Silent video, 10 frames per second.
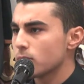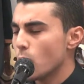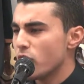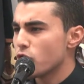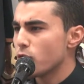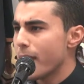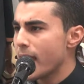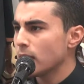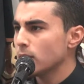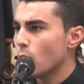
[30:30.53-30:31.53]
Whether you're
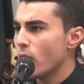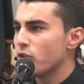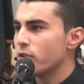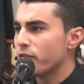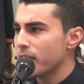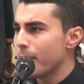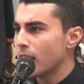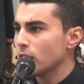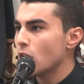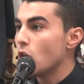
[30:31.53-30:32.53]
male, whether you're
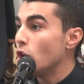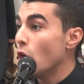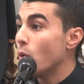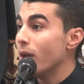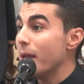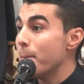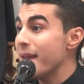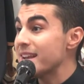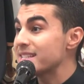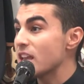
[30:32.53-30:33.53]
female? No, it
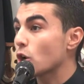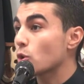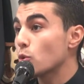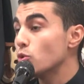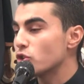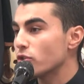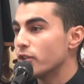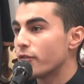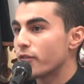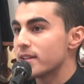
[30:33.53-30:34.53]
makes a crucial
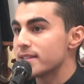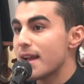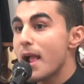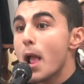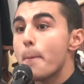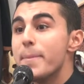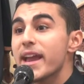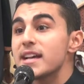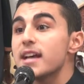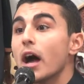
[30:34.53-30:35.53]
difference.
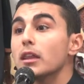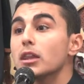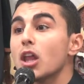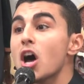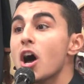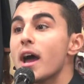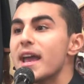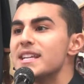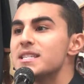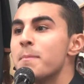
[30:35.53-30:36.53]
Because
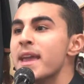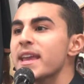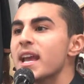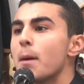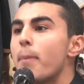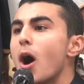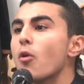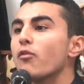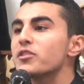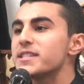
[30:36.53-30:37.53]
Allah is making a
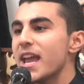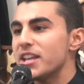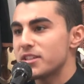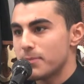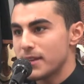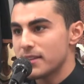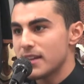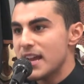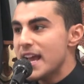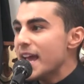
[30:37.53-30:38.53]
powerful statement.
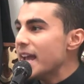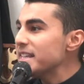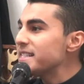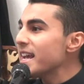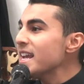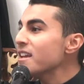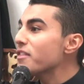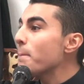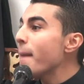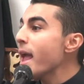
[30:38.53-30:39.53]
He's saying the